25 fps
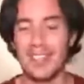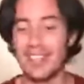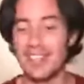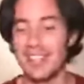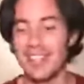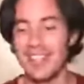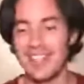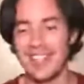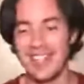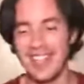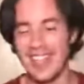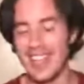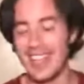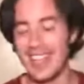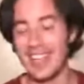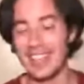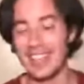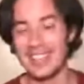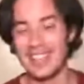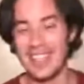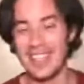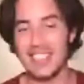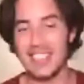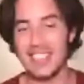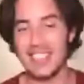And I
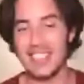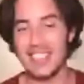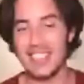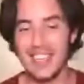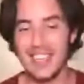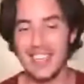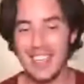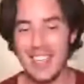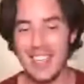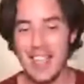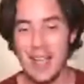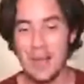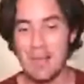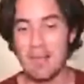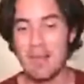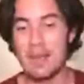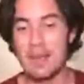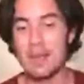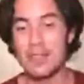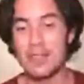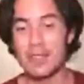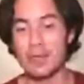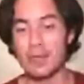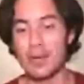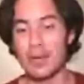said
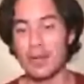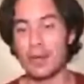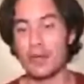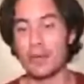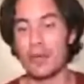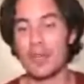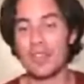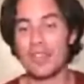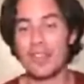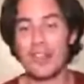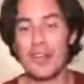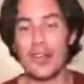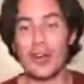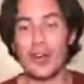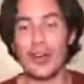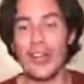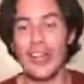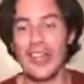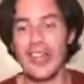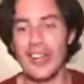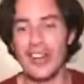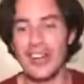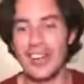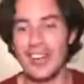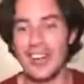maybe tomorrow with
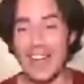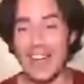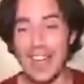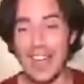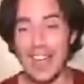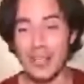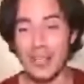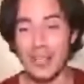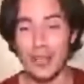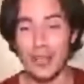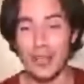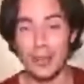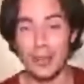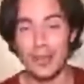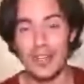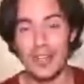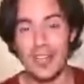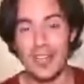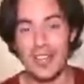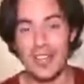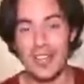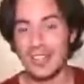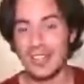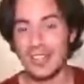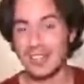curly hair, I don't know.
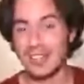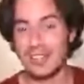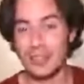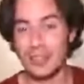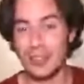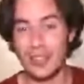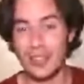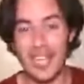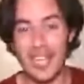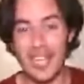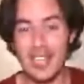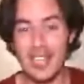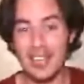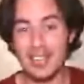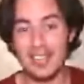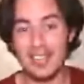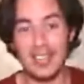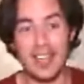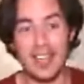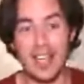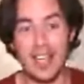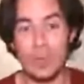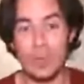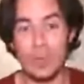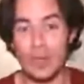Today
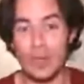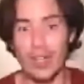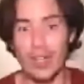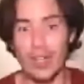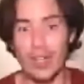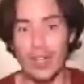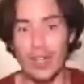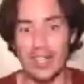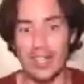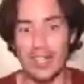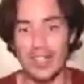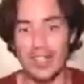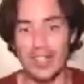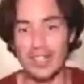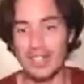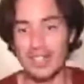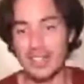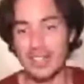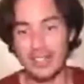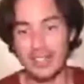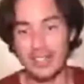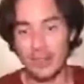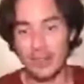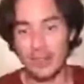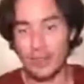I woke up like
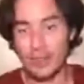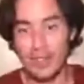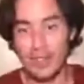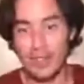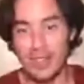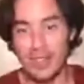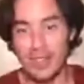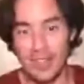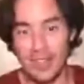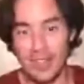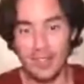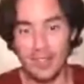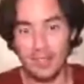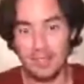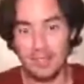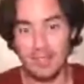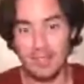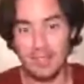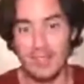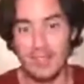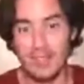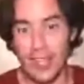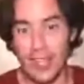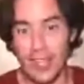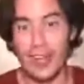this with the
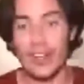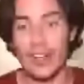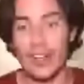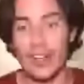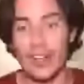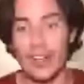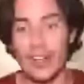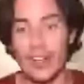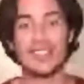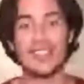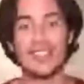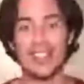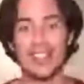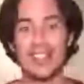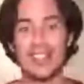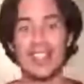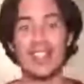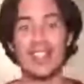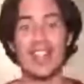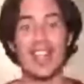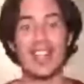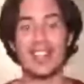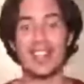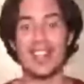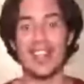hair
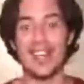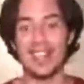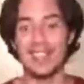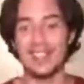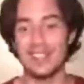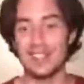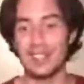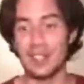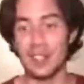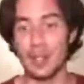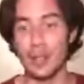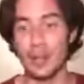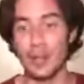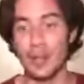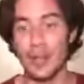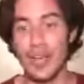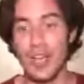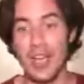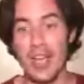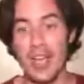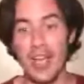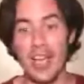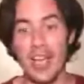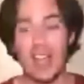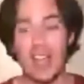like that. So
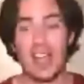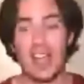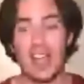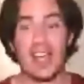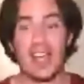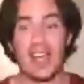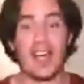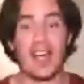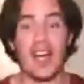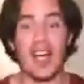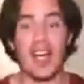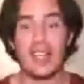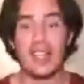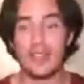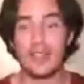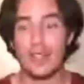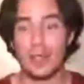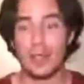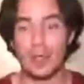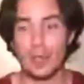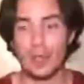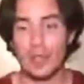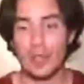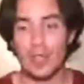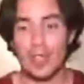I don't
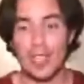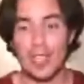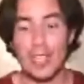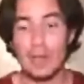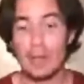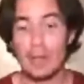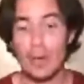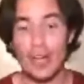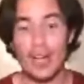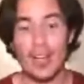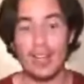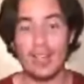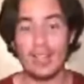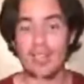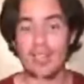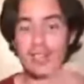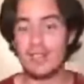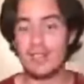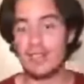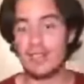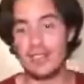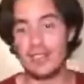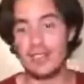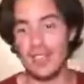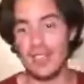know. Libra
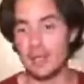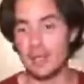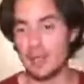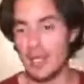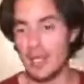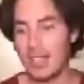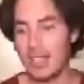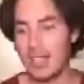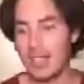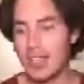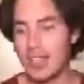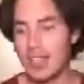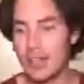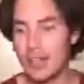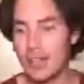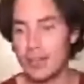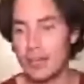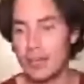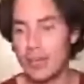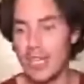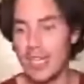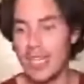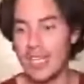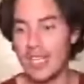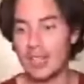takes me
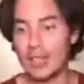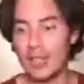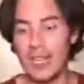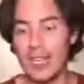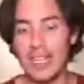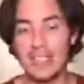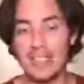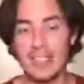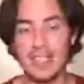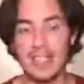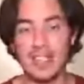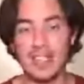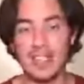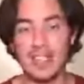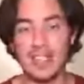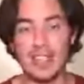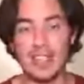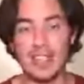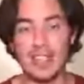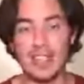really crazy.